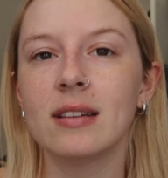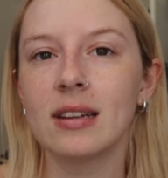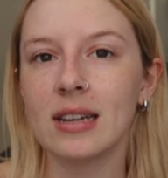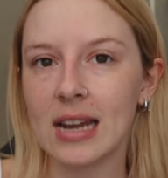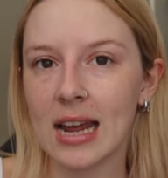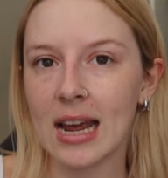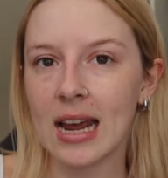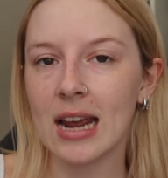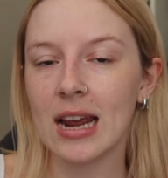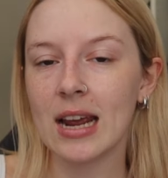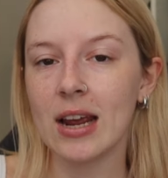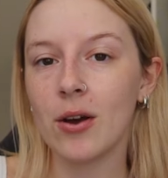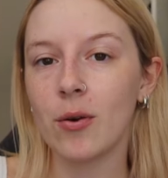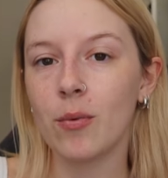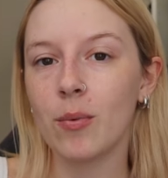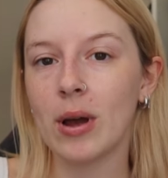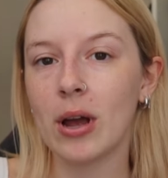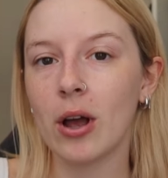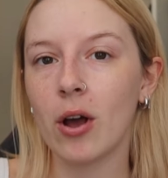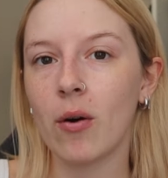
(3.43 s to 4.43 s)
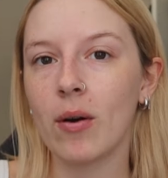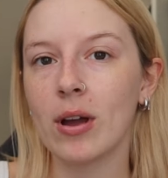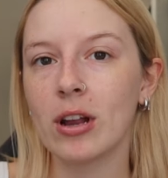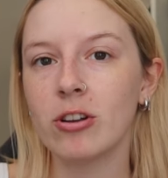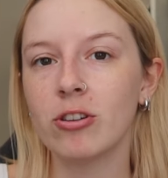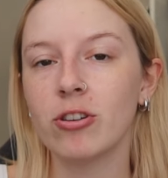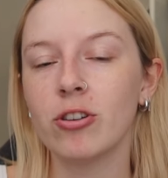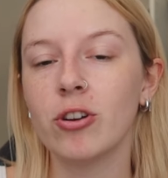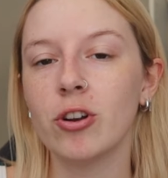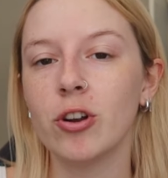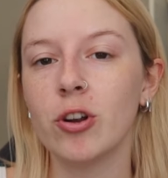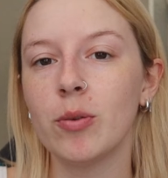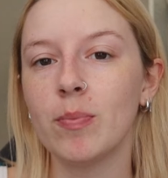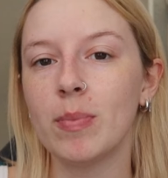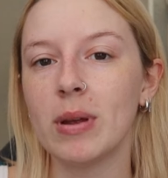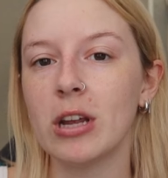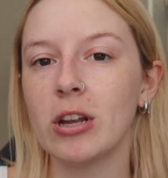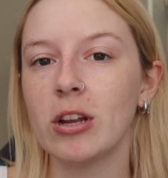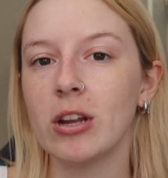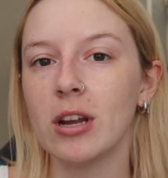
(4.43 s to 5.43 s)
Today we're going to
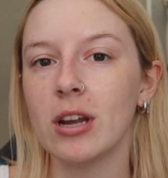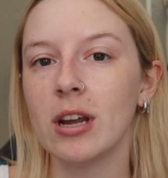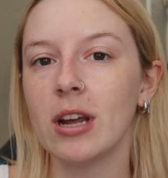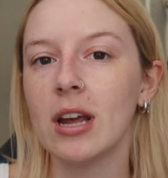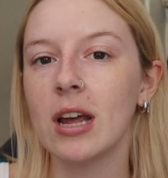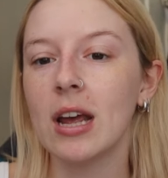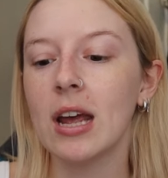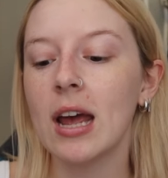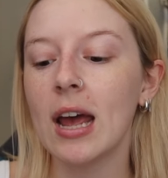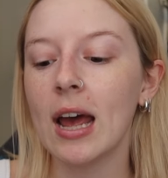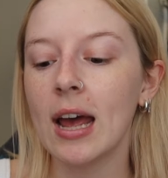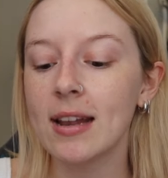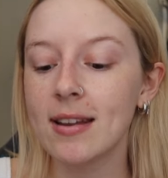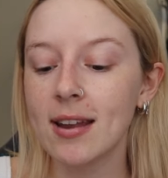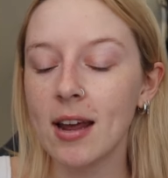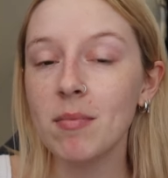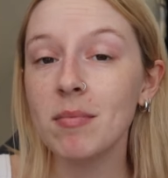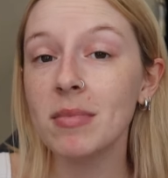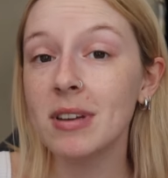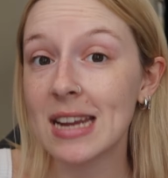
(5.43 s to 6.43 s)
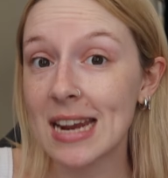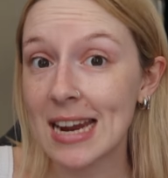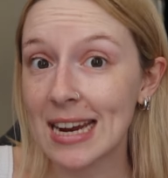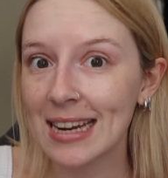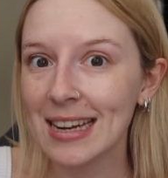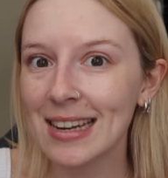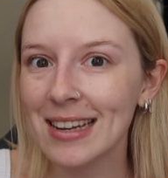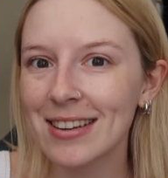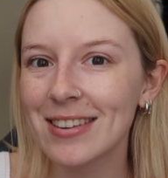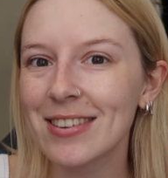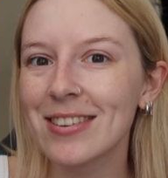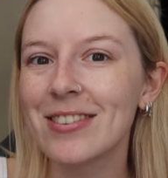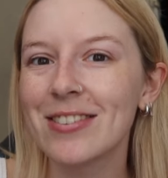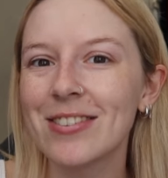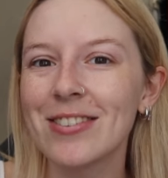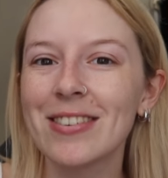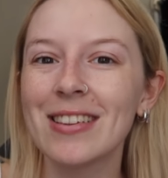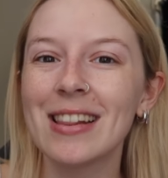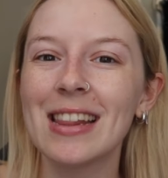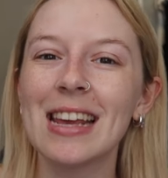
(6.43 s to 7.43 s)
be attempting to
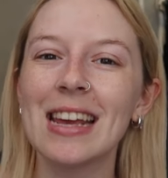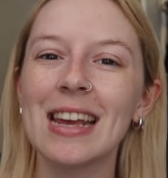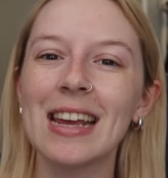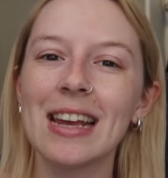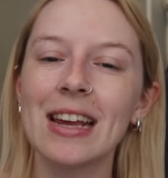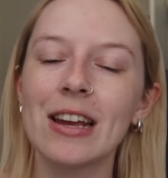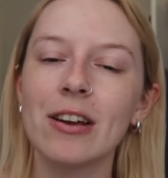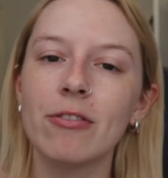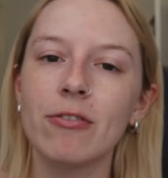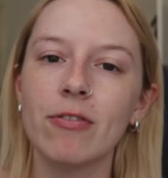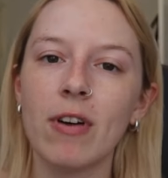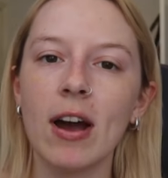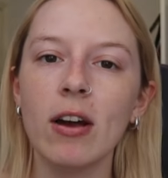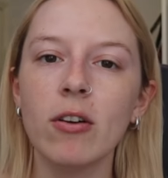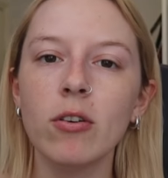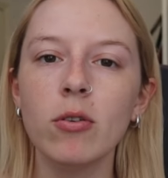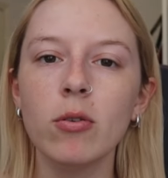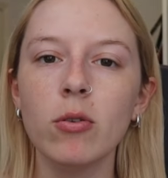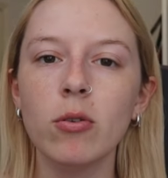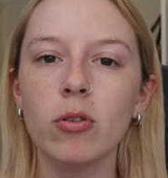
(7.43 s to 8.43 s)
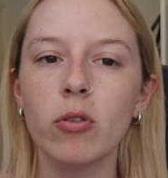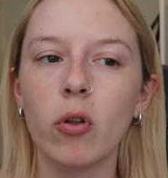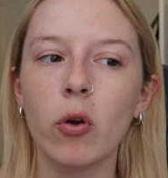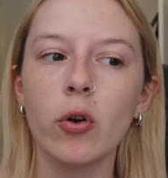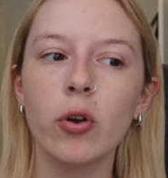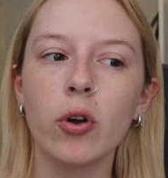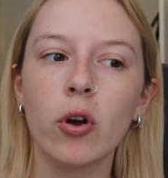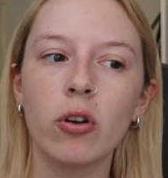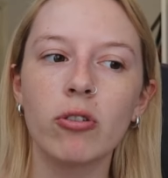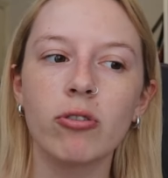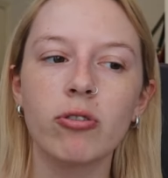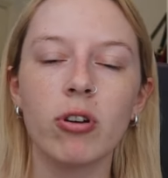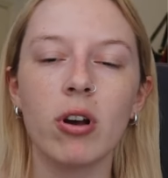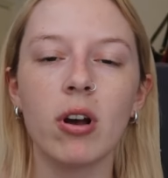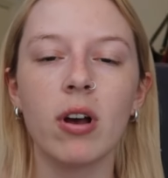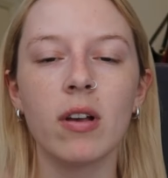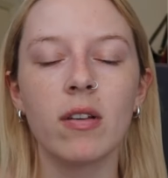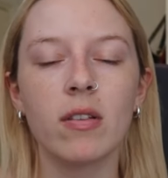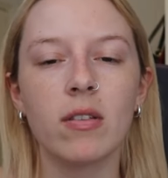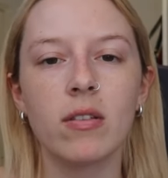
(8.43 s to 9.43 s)
do the viral low
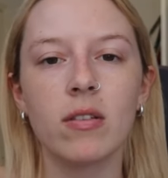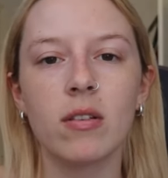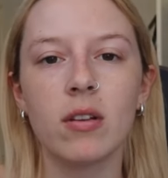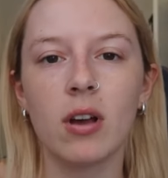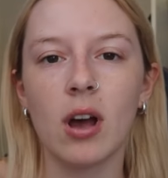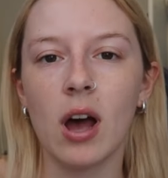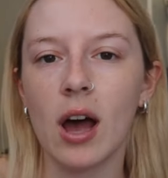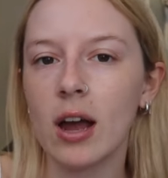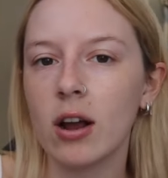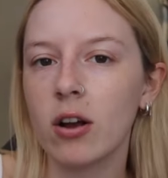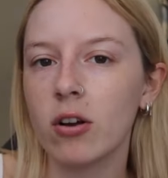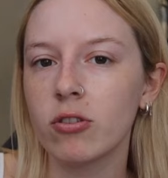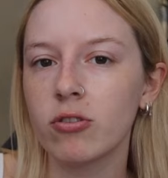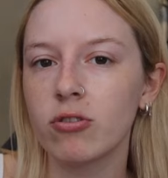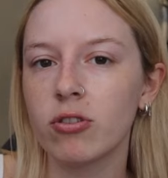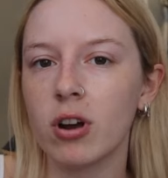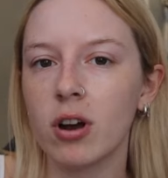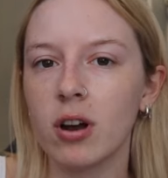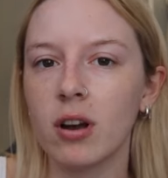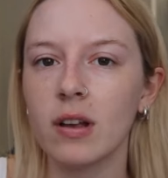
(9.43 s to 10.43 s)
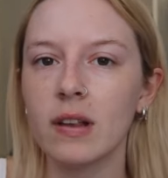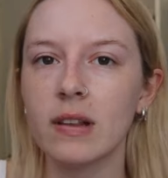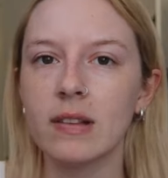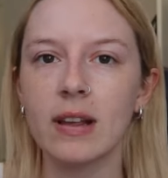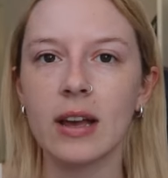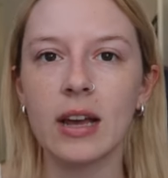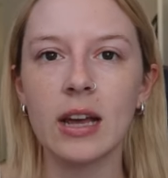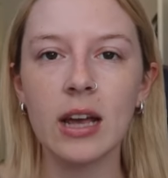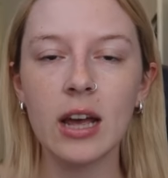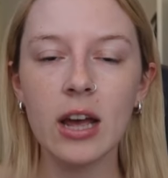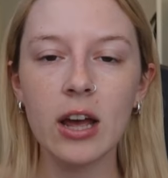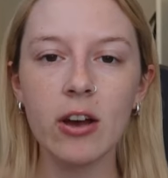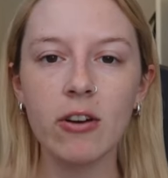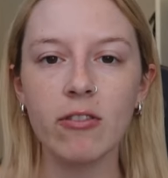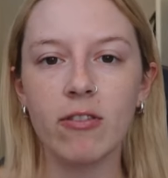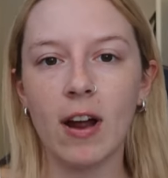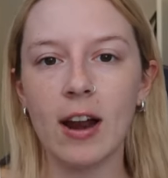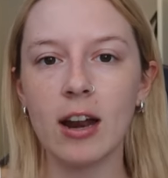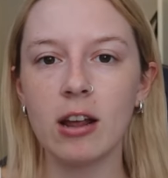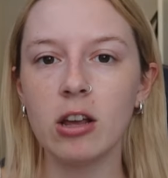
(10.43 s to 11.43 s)
contrast, high contrast, like
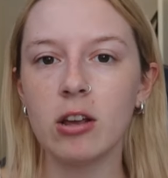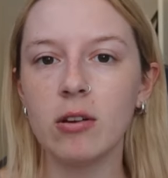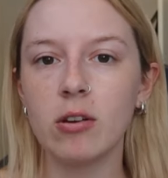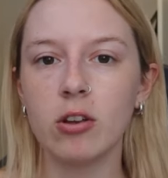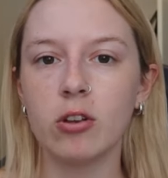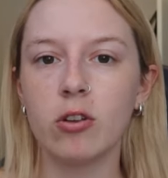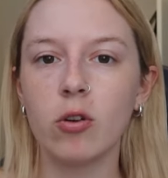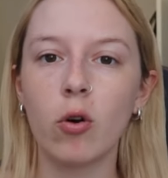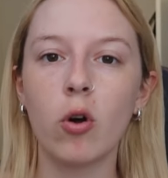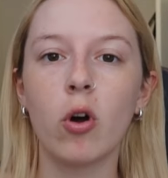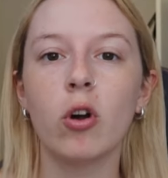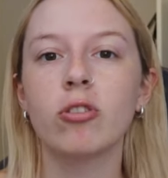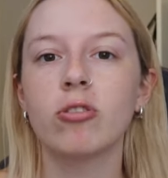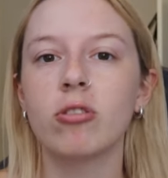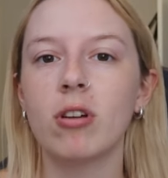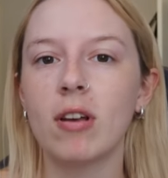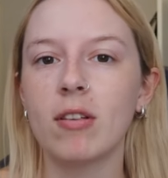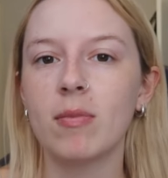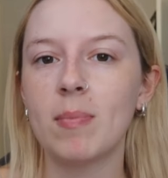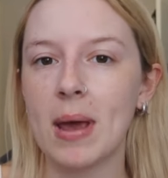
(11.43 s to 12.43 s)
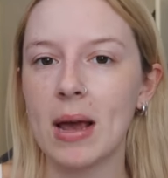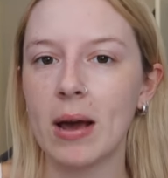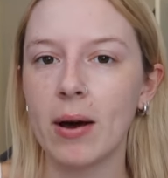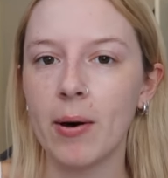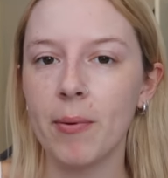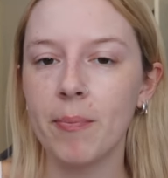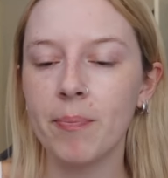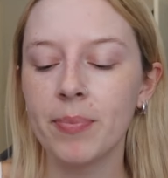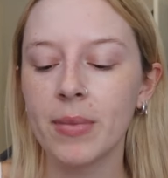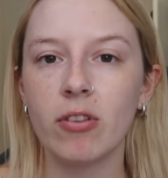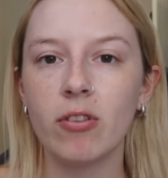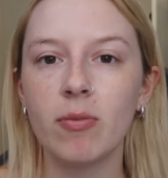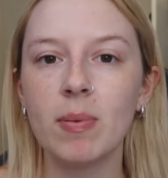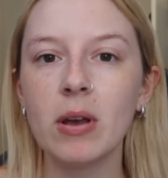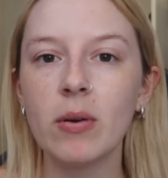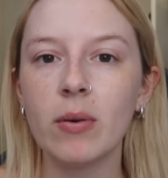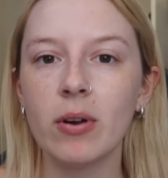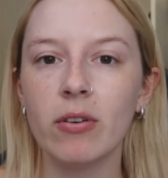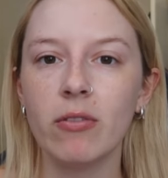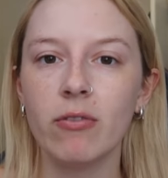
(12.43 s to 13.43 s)
finding your contrast makeup. This has
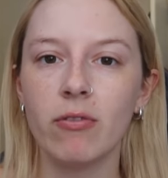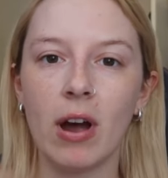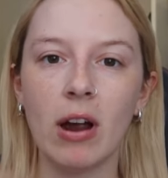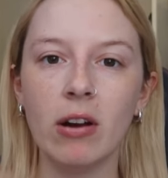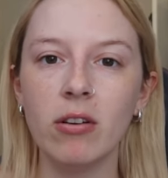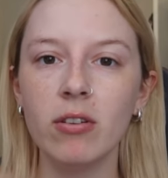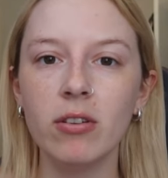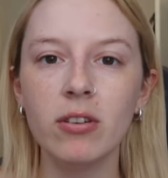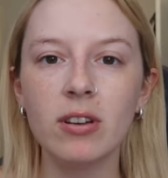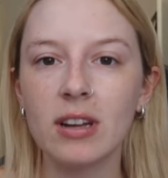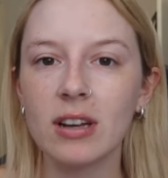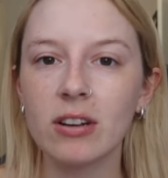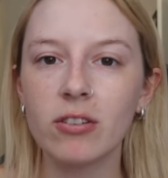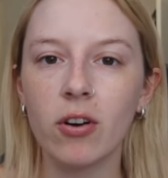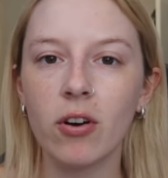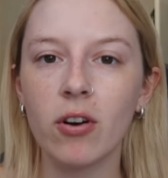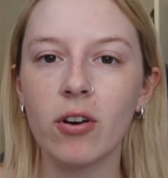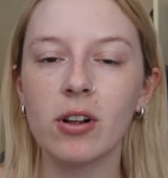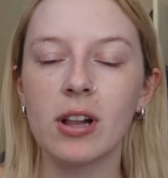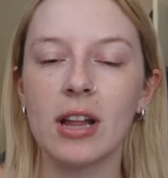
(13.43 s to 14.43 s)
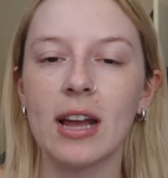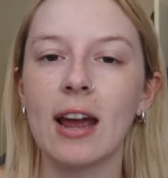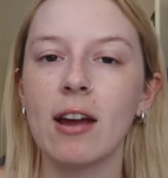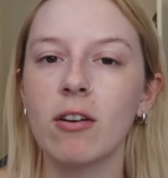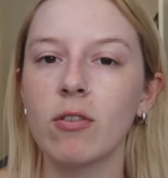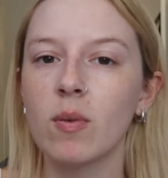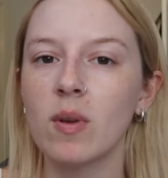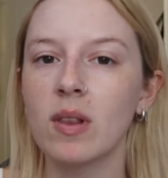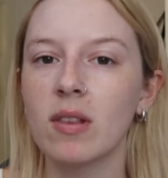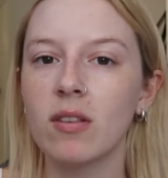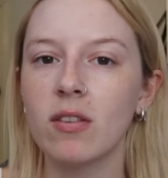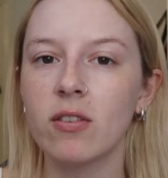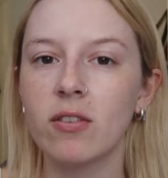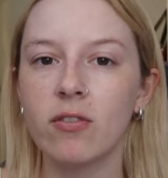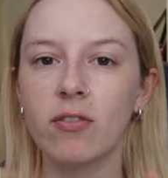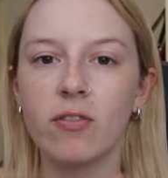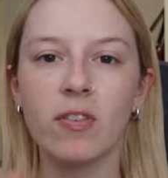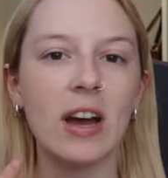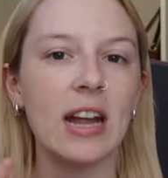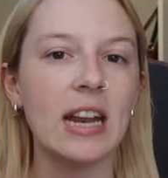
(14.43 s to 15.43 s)
been going viral on TikTok, like everyone's
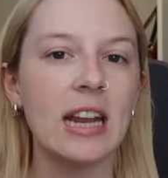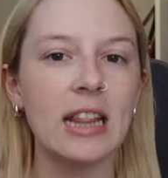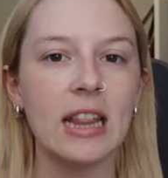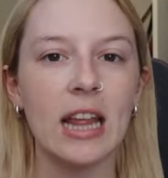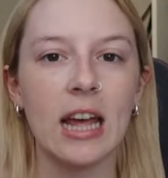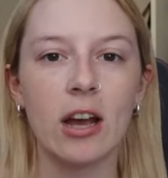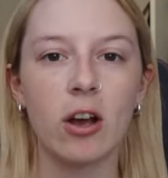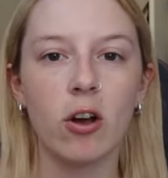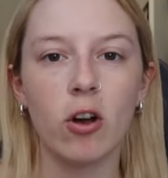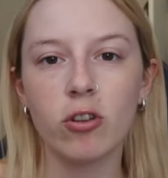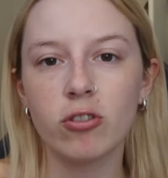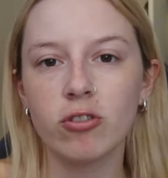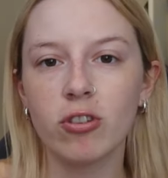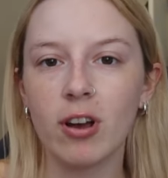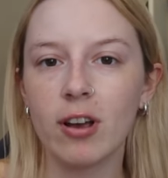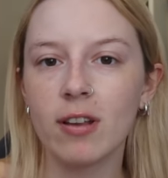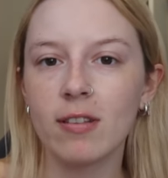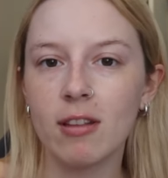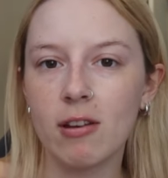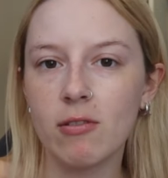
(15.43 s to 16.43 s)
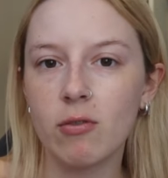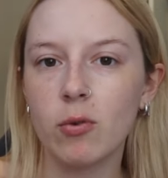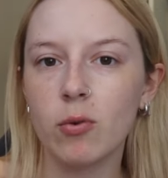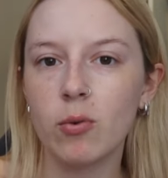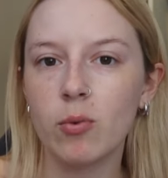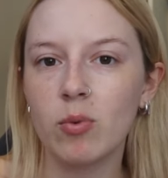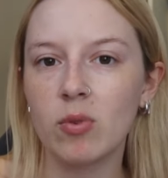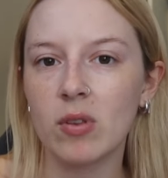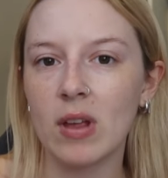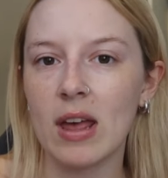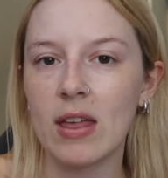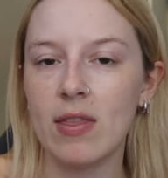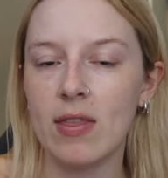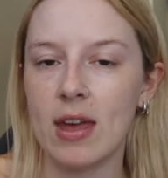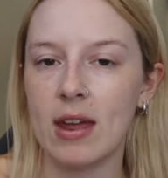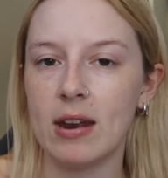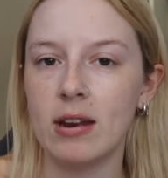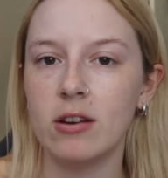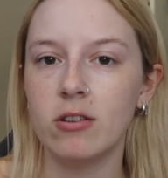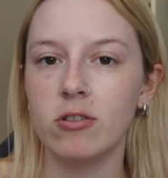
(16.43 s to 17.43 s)
finding their contrast levels and
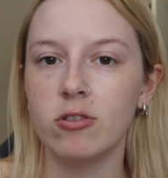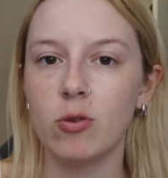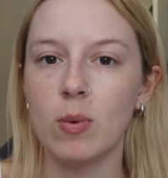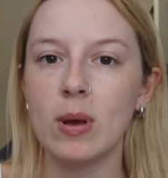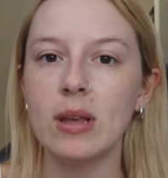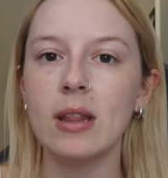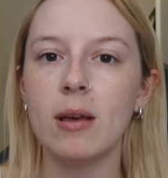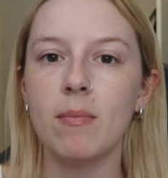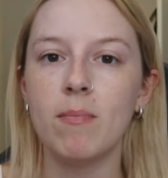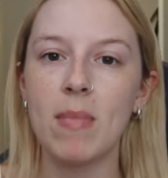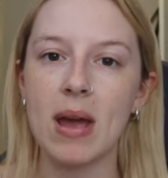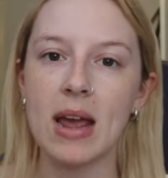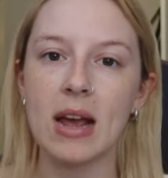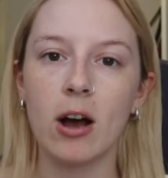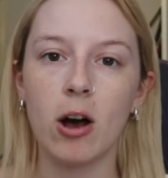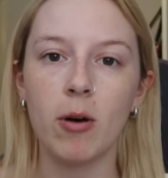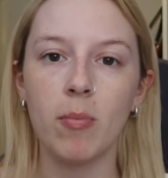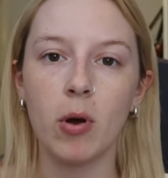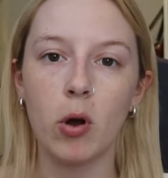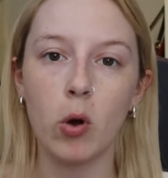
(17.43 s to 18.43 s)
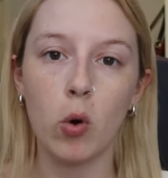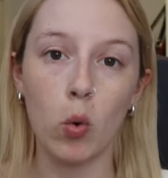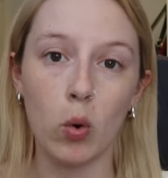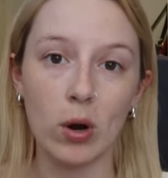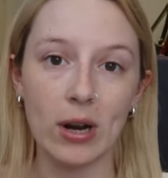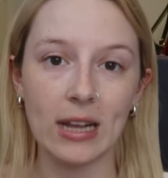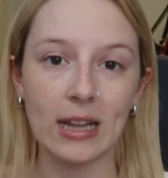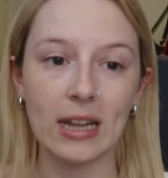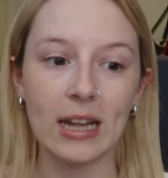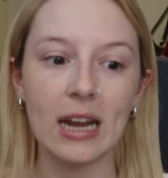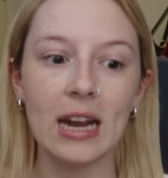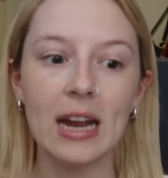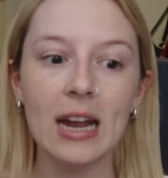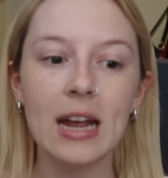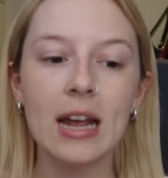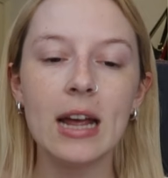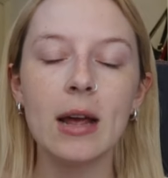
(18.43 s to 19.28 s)
then doing their makeup accordingly.